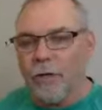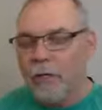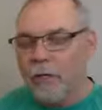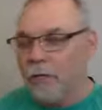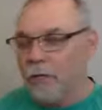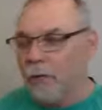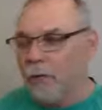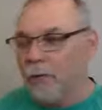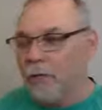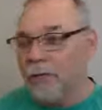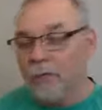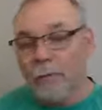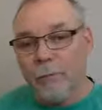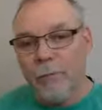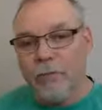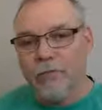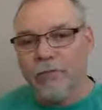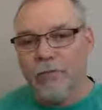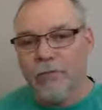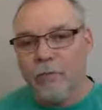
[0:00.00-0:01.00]
Or your
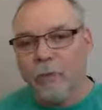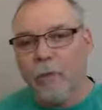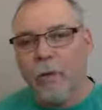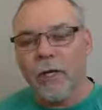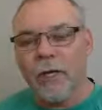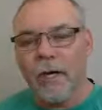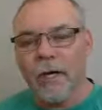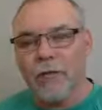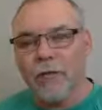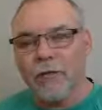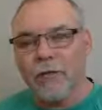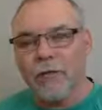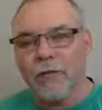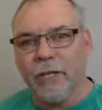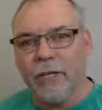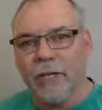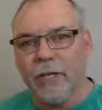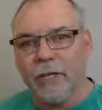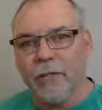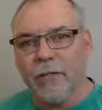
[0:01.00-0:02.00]
business, what can I learn
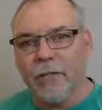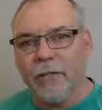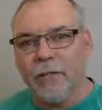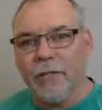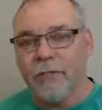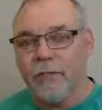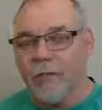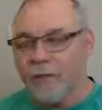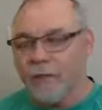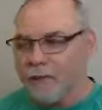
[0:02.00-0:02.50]
today at the business?